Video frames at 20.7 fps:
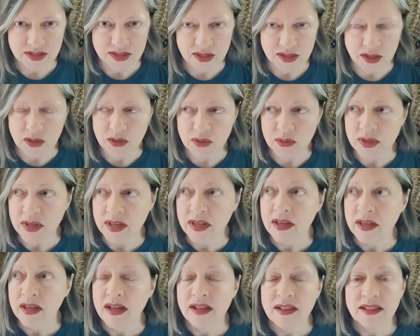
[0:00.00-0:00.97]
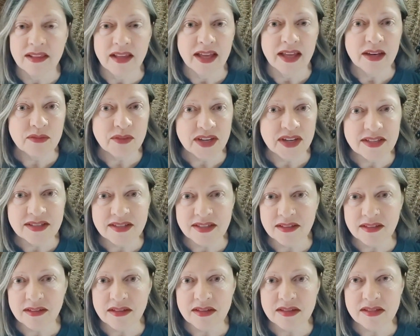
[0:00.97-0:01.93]
So a lot of
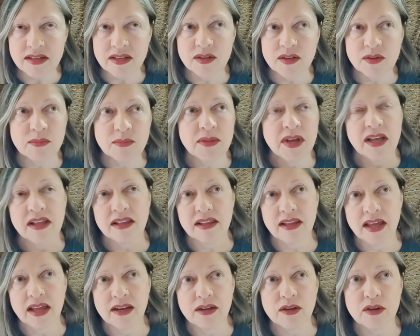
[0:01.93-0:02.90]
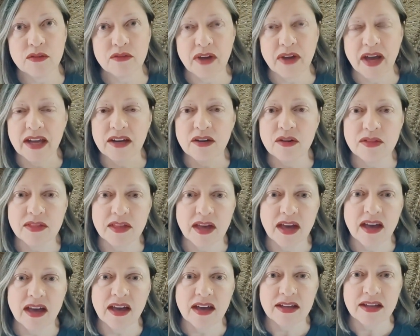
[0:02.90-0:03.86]
idealism, a lot of higher
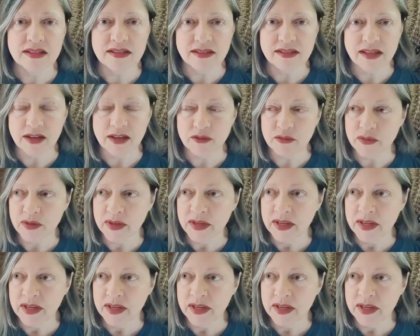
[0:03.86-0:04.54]
thoughts, a lot of